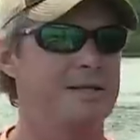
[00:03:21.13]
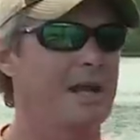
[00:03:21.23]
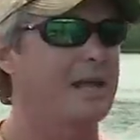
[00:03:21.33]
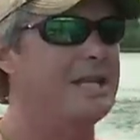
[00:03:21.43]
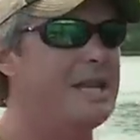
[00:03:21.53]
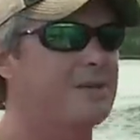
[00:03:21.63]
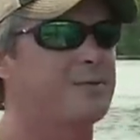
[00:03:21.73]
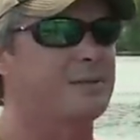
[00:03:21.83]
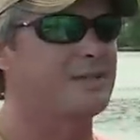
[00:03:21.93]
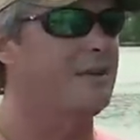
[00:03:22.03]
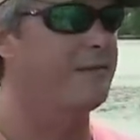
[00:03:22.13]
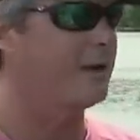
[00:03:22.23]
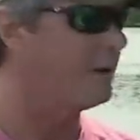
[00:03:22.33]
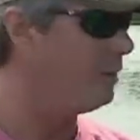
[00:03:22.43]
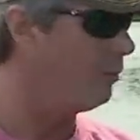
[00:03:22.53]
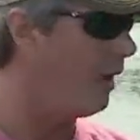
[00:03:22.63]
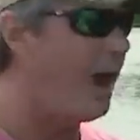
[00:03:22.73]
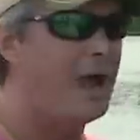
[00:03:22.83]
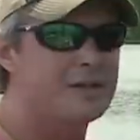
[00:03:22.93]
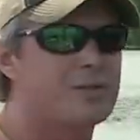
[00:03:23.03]
technique-specific
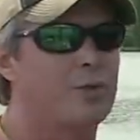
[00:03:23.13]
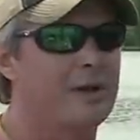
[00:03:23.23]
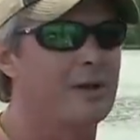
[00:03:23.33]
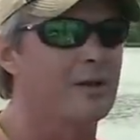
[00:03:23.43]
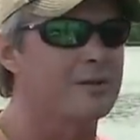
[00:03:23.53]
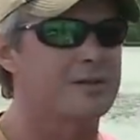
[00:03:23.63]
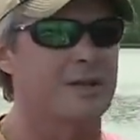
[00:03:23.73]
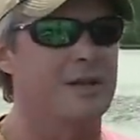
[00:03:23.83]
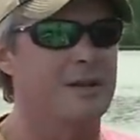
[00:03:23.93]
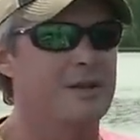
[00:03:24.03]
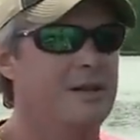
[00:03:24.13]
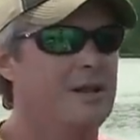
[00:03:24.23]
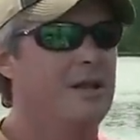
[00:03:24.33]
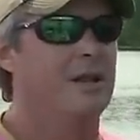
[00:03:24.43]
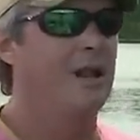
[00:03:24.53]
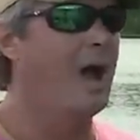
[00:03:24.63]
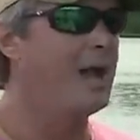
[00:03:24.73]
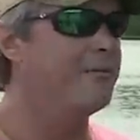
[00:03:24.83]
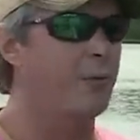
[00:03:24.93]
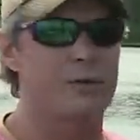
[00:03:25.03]
rods, reels, and
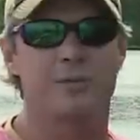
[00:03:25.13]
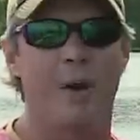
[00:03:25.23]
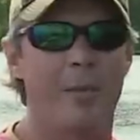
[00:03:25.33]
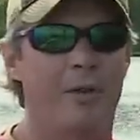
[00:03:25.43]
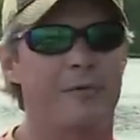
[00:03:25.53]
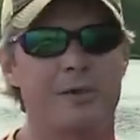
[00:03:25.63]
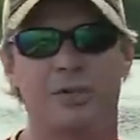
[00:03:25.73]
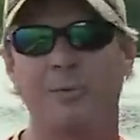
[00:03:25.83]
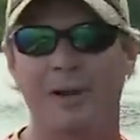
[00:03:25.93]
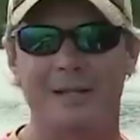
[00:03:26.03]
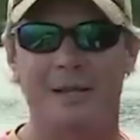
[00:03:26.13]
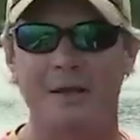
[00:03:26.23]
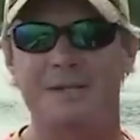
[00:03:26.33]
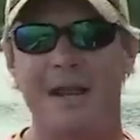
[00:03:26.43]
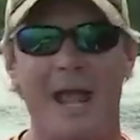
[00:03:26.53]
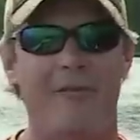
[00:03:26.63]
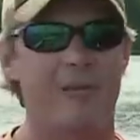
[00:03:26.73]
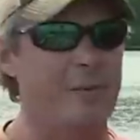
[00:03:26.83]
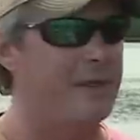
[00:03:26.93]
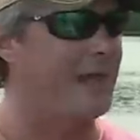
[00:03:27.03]
line for smallmouth fishing, but it doesn't have
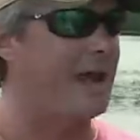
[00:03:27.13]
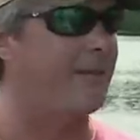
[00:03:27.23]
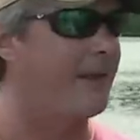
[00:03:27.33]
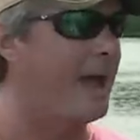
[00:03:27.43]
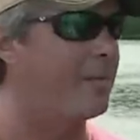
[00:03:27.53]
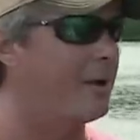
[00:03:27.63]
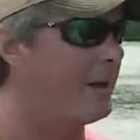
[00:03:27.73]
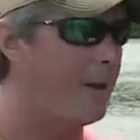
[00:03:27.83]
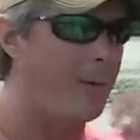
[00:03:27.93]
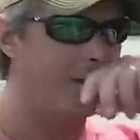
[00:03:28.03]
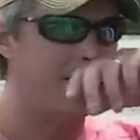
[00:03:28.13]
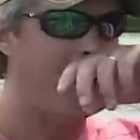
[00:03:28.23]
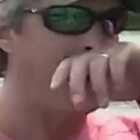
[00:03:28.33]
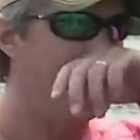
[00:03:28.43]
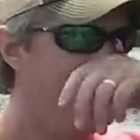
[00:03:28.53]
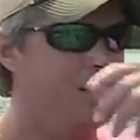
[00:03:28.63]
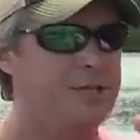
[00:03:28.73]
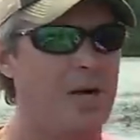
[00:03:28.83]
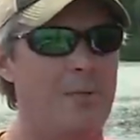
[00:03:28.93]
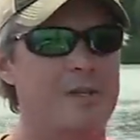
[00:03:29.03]
to be that elaborate. I want
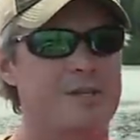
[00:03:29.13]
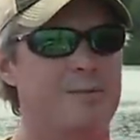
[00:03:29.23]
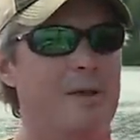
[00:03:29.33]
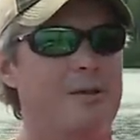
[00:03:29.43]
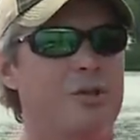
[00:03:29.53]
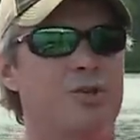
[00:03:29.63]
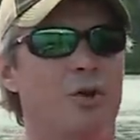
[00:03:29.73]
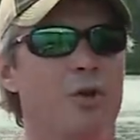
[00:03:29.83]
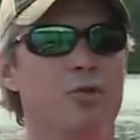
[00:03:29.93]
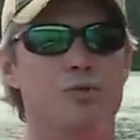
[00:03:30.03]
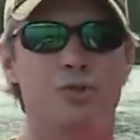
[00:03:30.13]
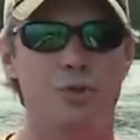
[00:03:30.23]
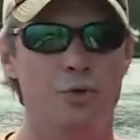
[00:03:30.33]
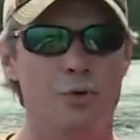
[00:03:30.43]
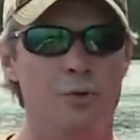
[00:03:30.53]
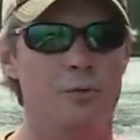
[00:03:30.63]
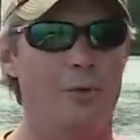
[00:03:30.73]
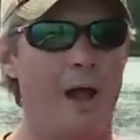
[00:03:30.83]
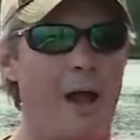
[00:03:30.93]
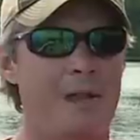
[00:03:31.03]
Jeremy Smith to show you 2
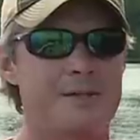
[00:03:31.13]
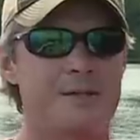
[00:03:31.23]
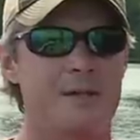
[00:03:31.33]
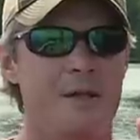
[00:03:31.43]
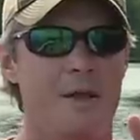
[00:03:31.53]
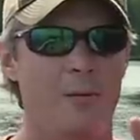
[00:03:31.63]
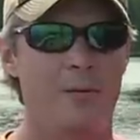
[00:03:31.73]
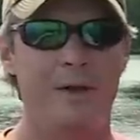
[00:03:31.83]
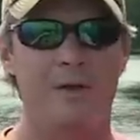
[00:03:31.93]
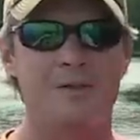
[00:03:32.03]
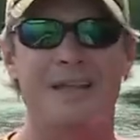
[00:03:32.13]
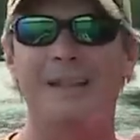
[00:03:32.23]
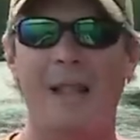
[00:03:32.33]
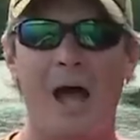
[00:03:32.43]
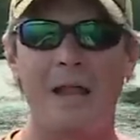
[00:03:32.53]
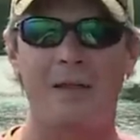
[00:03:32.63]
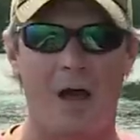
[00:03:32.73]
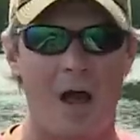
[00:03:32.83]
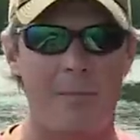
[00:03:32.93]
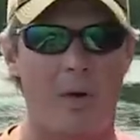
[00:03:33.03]
rods, reels, and line
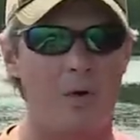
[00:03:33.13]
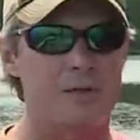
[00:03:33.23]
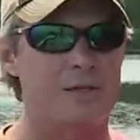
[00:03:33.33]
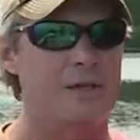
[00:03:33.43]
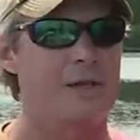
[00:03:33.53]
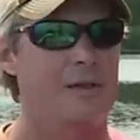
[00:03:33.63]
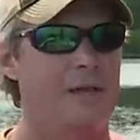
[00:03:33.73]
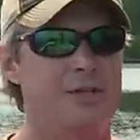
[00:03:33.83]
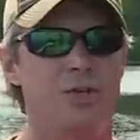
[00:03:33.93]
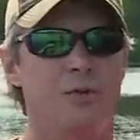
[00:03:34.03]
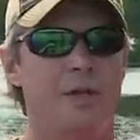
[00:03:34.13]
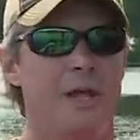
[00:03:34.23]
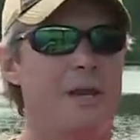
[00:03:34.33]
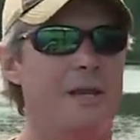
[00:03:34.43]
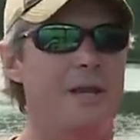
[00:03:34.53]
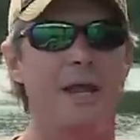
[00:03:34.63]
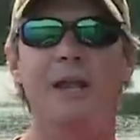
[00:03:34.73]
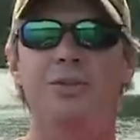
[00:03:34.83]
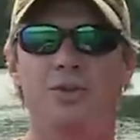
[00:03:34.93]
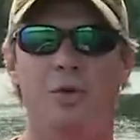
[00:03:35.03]
combos that you can get
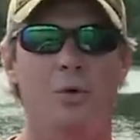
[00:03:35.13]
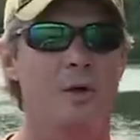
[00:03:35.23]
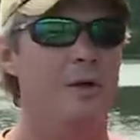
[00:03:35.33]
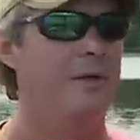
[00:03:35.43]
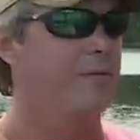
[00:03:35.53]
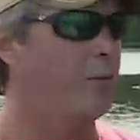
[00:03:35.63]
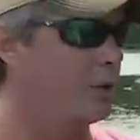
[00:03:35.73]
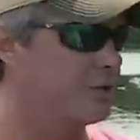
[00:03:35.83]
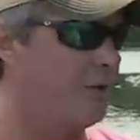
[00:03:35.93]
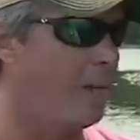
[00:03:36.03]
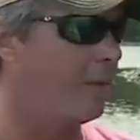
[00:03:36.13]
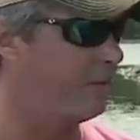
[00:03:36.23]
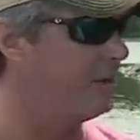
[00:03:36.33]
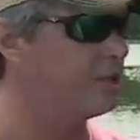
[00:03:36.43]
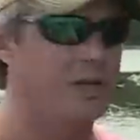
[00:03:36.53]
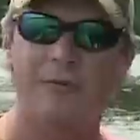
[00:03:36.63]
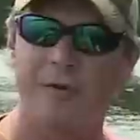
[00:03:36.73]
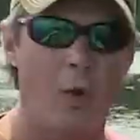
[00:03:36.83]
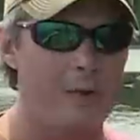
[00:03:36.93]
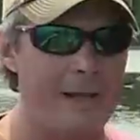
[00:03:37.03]
into for smallmouth fishing. If
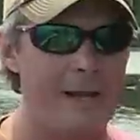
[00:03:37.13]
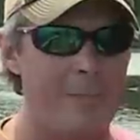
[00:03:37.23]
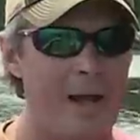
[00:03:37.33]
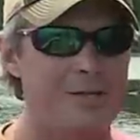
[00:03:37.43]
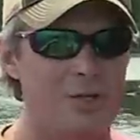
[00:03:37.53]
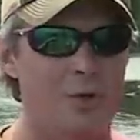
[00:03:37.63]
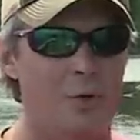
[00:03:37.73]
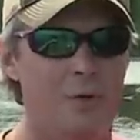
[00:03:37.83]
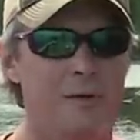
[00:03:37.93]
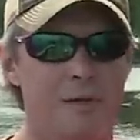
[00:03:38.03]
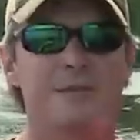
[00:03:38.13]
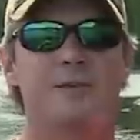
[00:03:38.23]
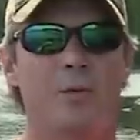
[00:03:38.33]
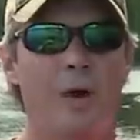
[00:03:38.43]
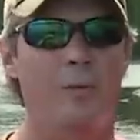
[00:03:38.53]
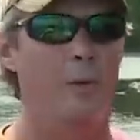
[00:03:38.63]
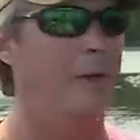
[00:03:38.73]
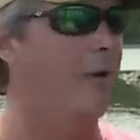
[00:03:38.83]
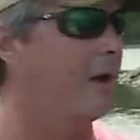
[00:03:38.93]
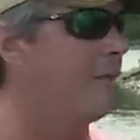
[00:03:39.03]
you only had to buy 2, this is what we
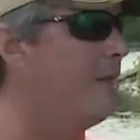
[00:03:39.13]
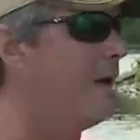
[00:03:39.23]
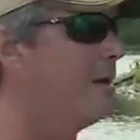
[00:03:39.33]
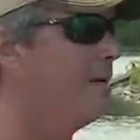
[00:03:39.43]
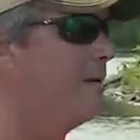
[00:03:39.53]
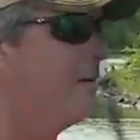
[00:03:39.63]
recommend.